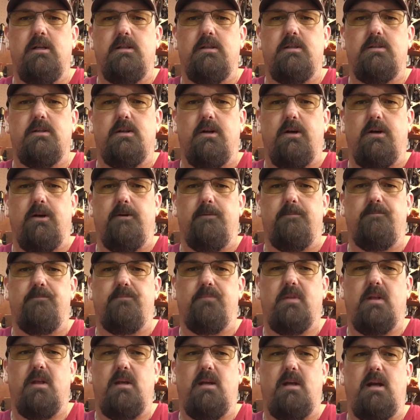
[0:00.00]
So,
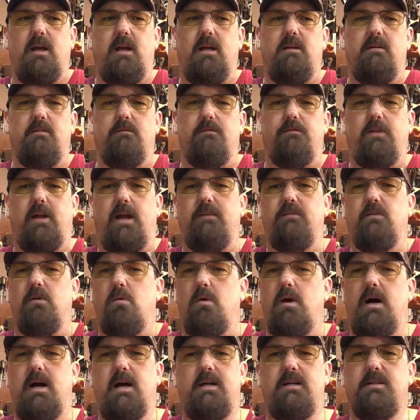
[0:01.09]
and flavor
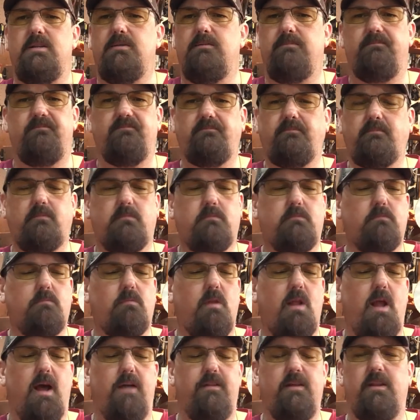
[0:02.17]
wise,
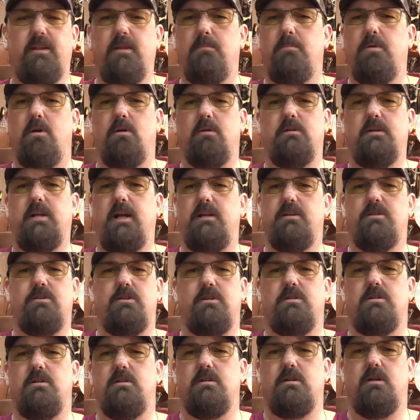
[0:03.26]
I think the bulk tastes
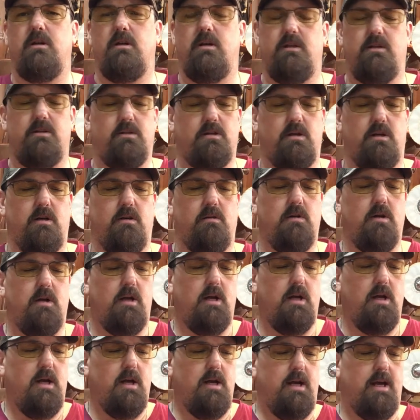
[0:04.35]
just as good. So
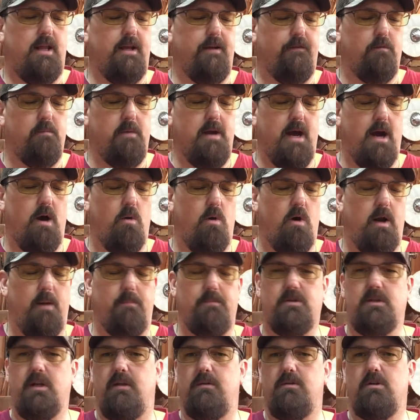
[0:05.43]
I think from now on I'm
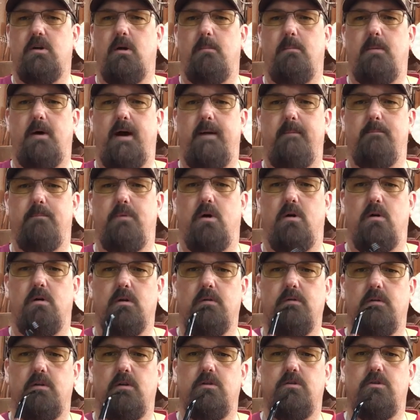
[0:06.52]
just gonna start buying bulk
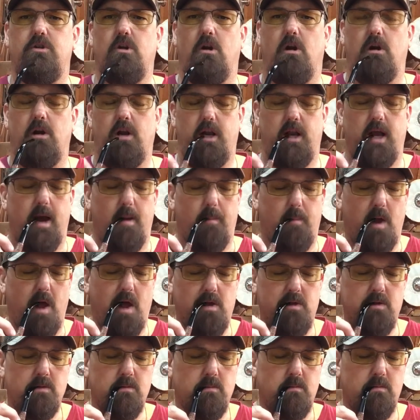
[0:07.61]
and jarring it up.
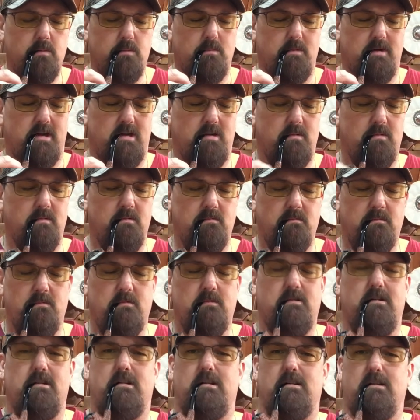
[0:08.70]
But
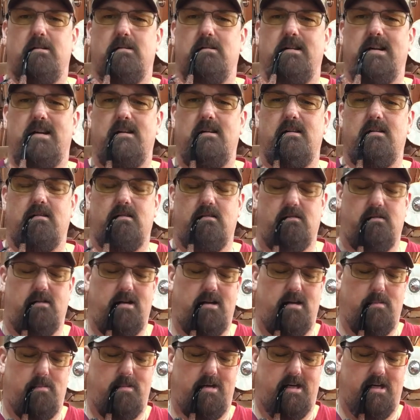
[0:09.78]
it's a great
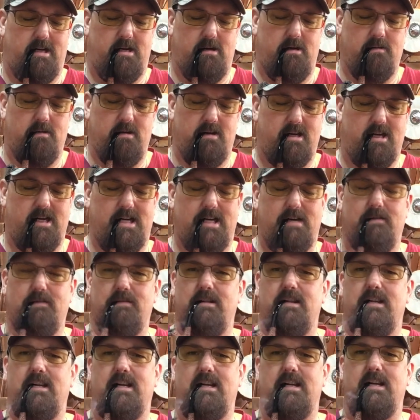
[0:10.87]
tobacco. It's got
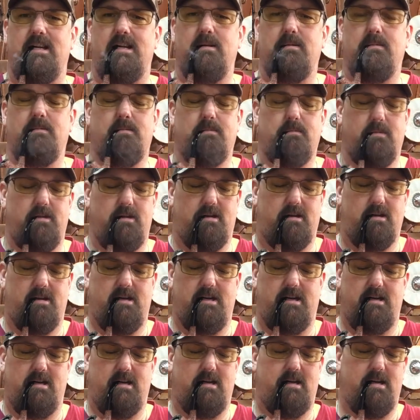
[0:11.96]
everything in it. It's
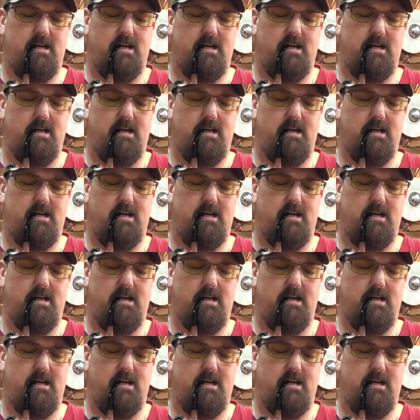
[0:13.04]
got